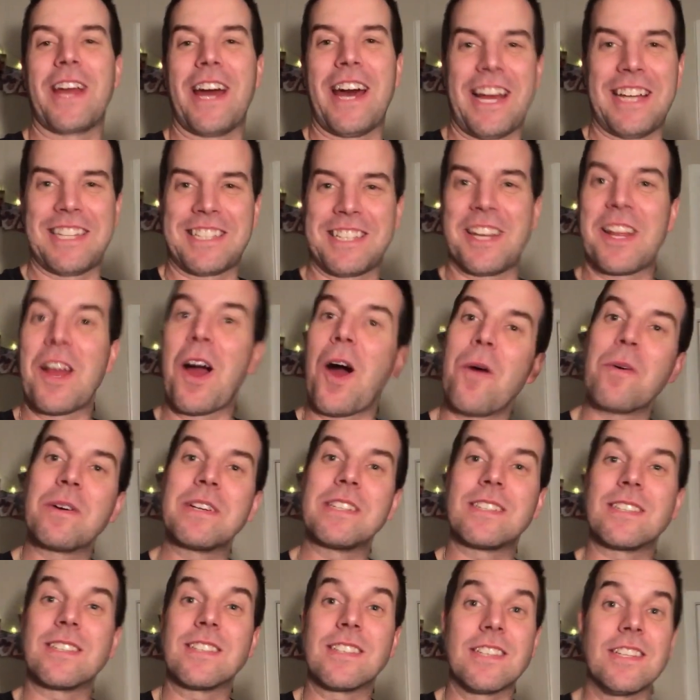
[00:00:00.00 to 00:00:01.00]
guys, that he
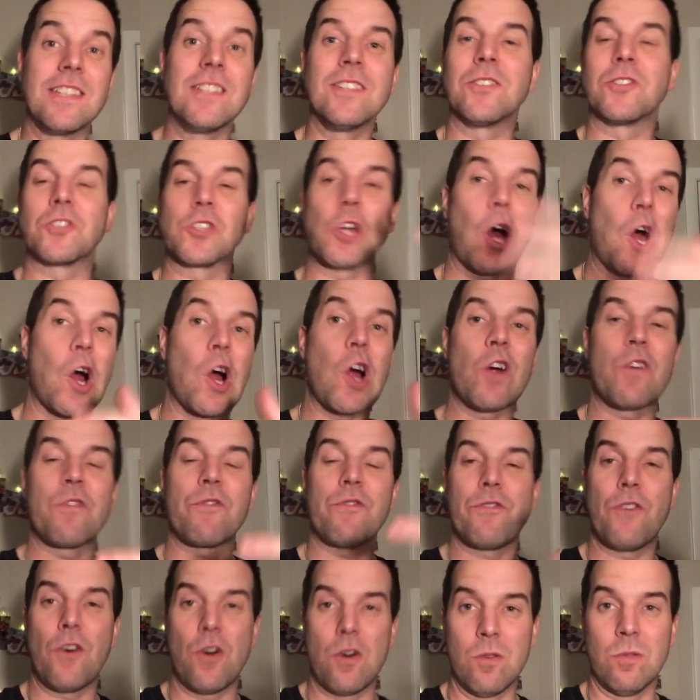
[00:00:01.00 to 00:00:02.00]
always steals our
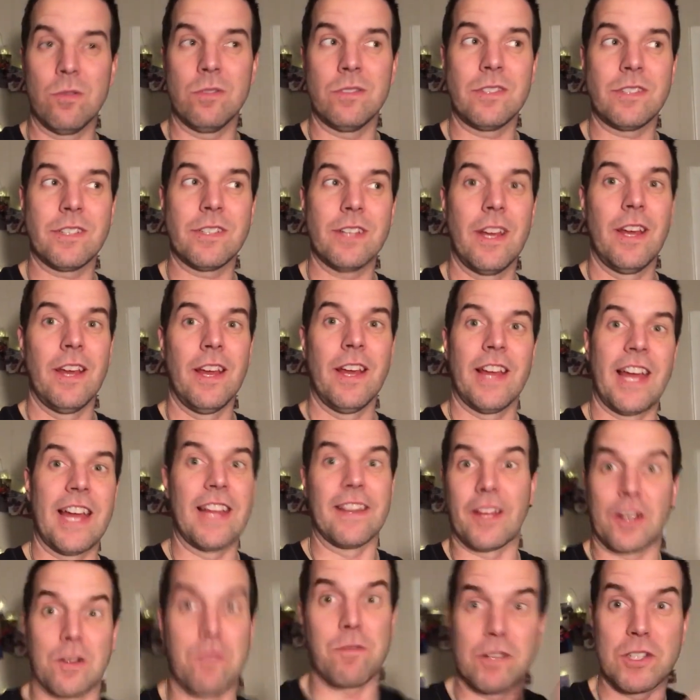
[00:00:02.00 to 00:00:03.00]
phones
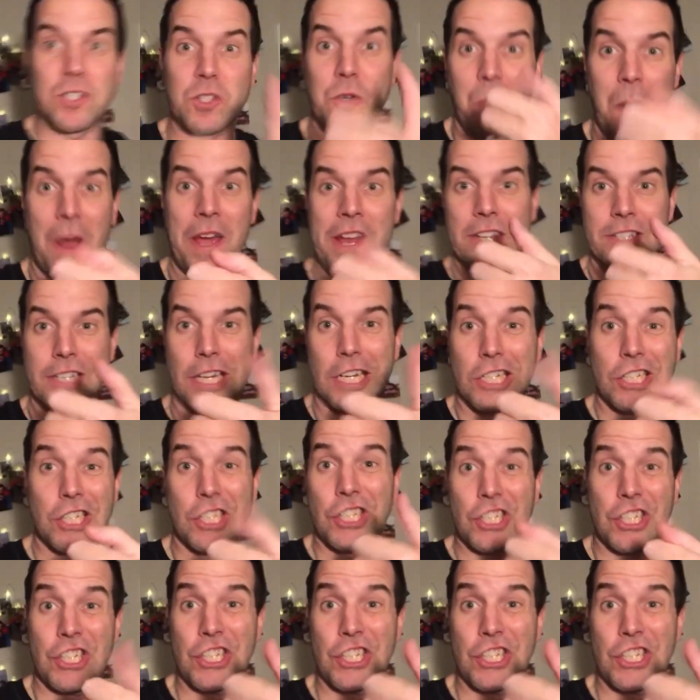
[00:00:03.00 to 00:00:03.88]
and like runs away and is like